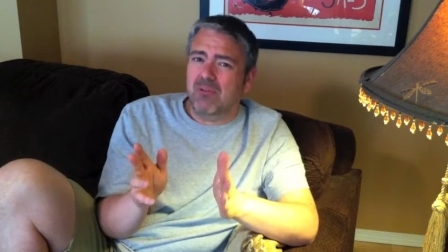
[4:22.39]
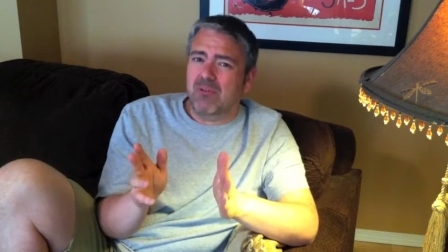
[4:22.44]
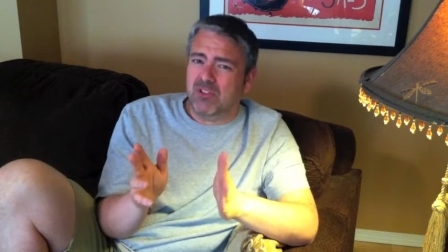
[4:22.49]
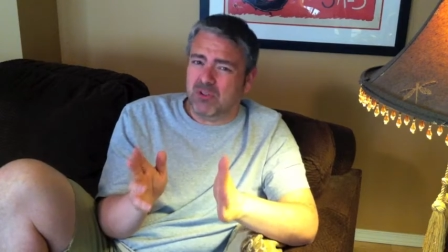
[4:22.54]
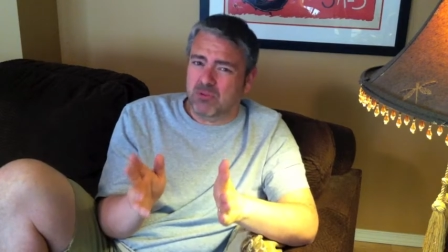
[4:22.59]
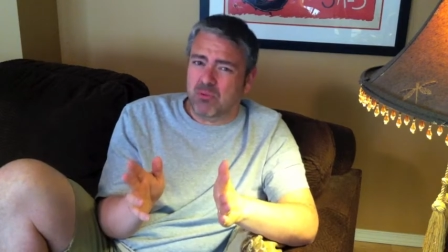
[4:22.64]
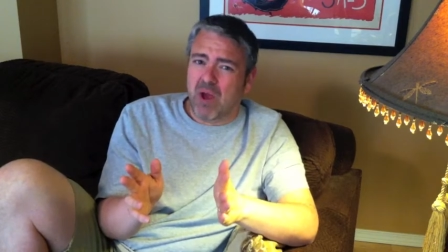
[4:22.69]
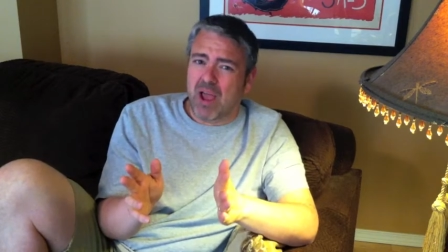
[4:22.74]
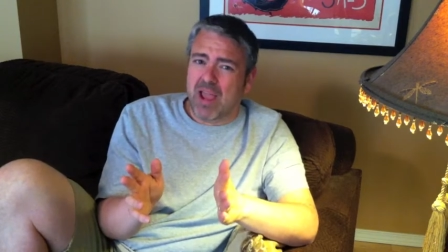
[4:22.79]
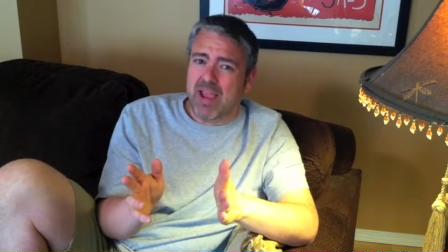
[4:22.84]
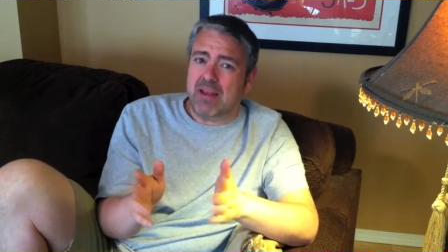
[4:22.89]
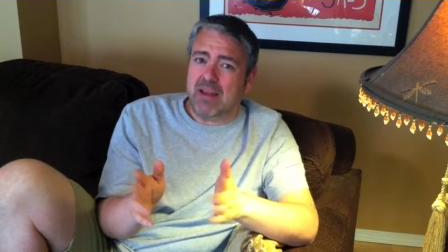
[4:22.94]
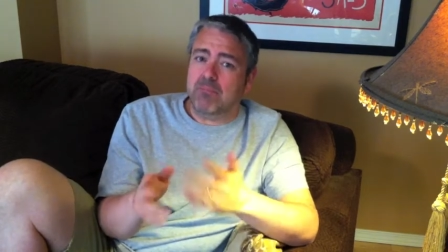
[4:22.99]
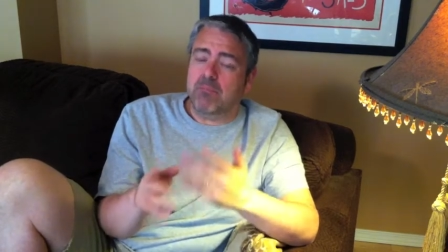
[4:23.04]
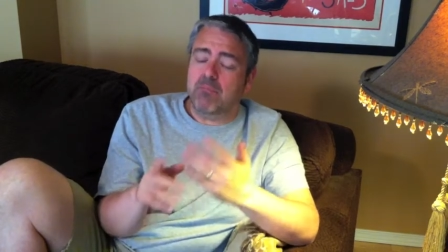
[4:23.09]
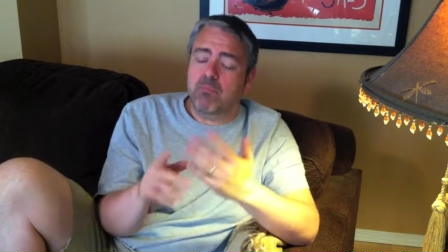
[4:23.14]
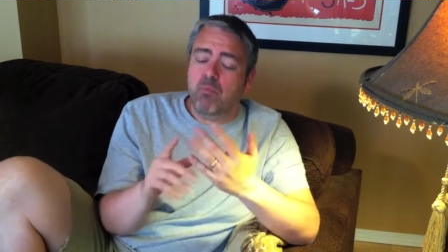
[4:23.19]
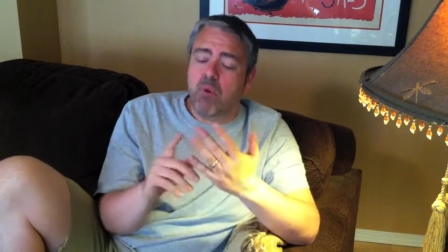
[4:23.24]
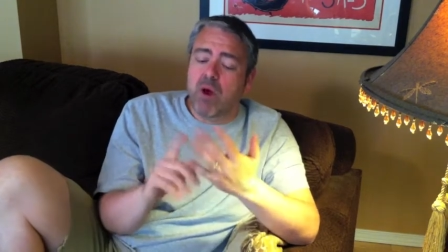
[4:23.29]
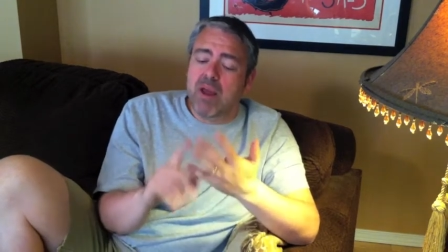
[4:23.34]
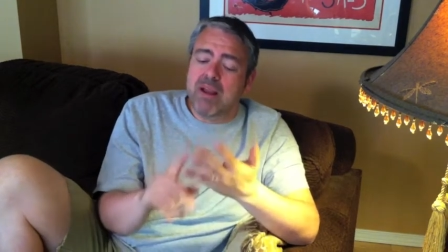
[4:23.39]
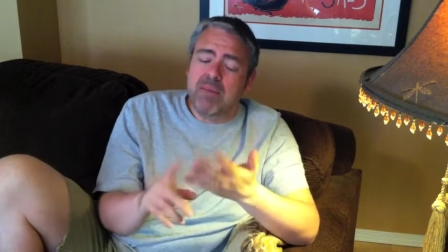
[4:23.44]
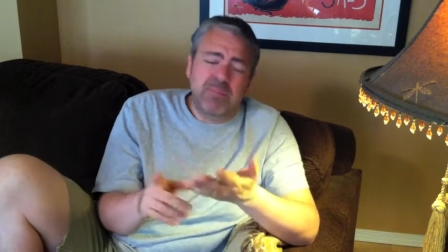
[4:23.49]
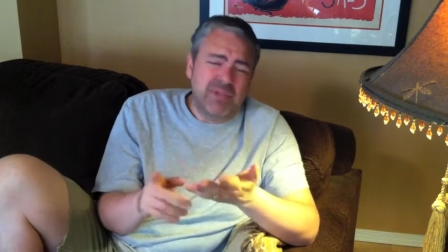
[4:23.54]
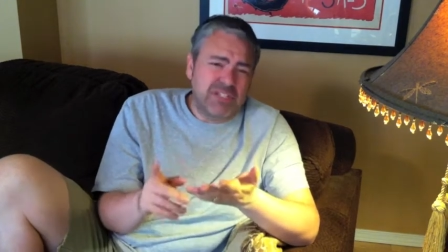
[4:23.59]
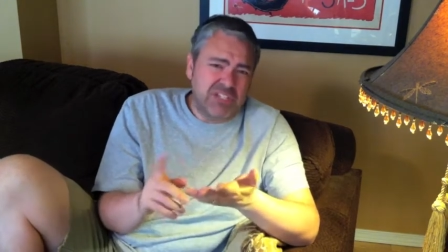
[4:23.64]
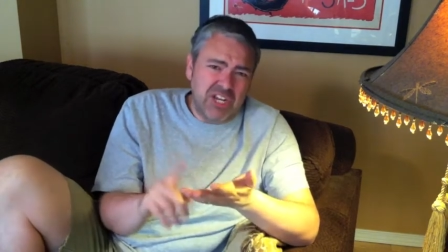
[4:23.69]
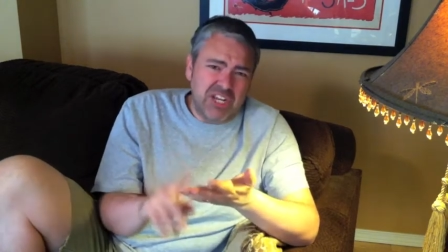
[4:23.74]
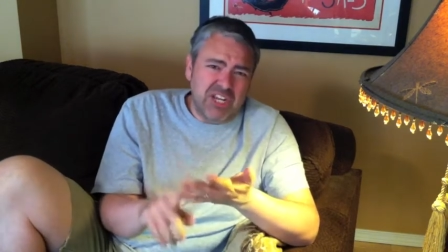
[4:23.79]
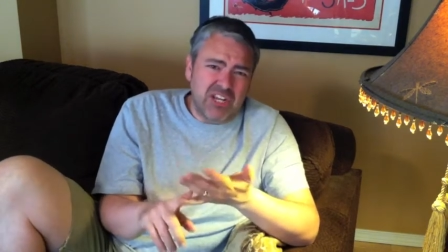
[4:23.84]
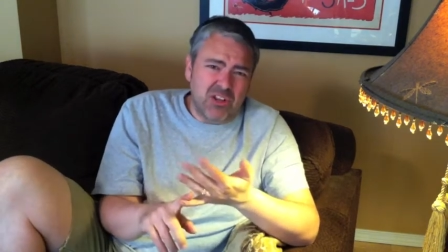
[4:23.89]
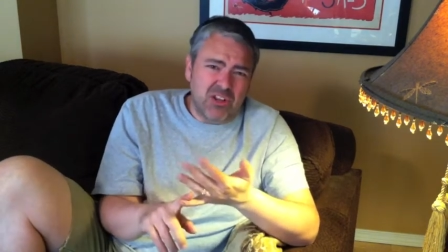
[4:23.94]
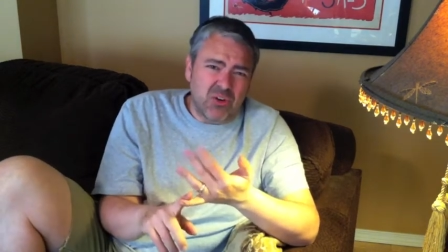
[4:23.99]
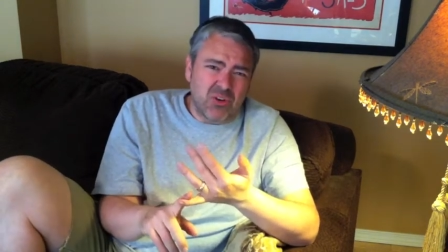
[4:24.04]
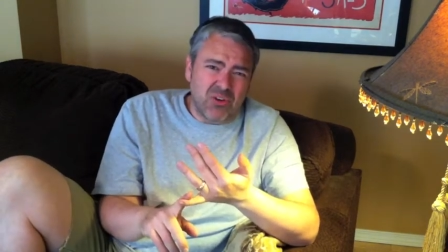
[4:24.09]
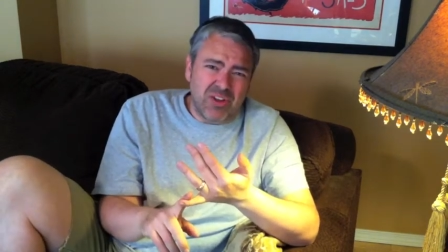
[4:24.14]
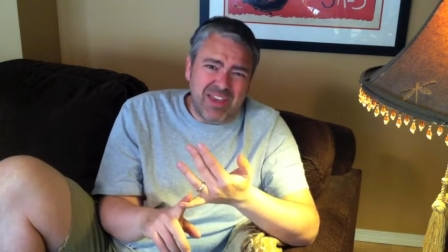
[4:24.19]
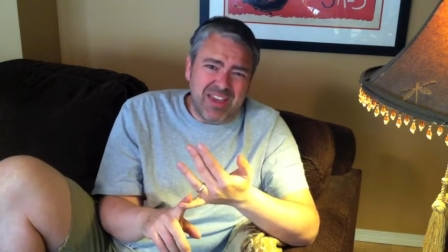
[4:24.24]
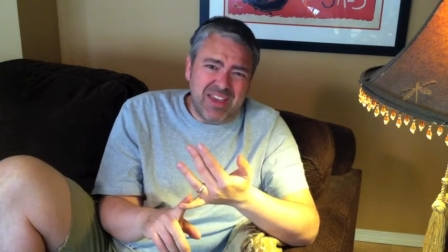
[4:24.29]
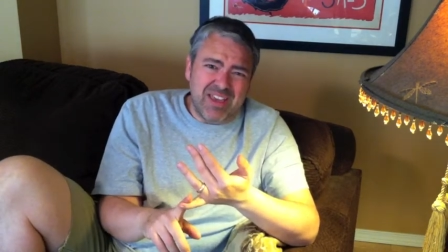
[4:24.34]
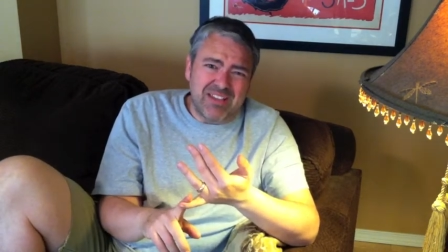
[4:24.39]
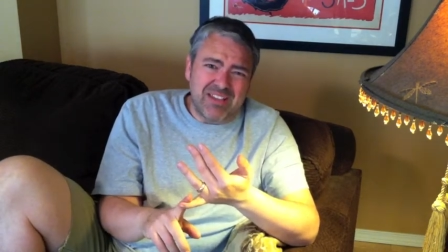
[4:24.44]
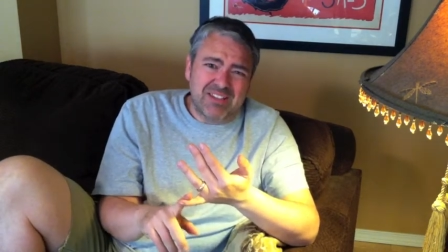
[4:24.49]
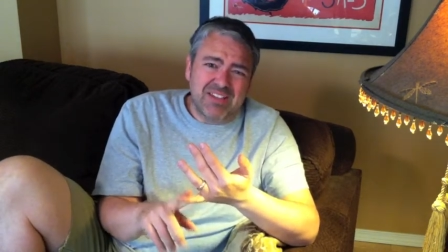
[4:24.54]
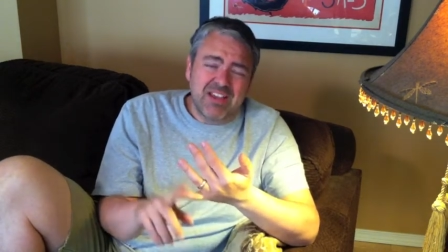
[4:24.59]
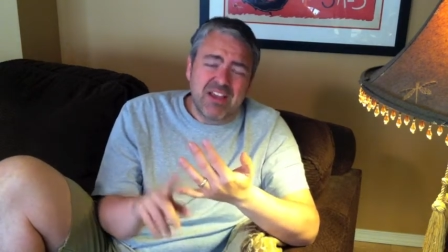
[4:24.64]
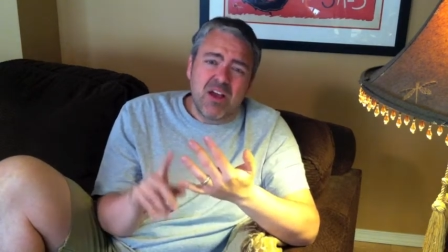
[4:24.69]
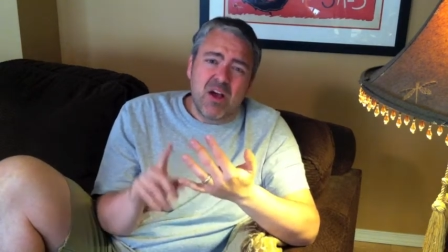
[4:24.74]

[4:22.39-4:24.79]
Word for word: to write. One in particular is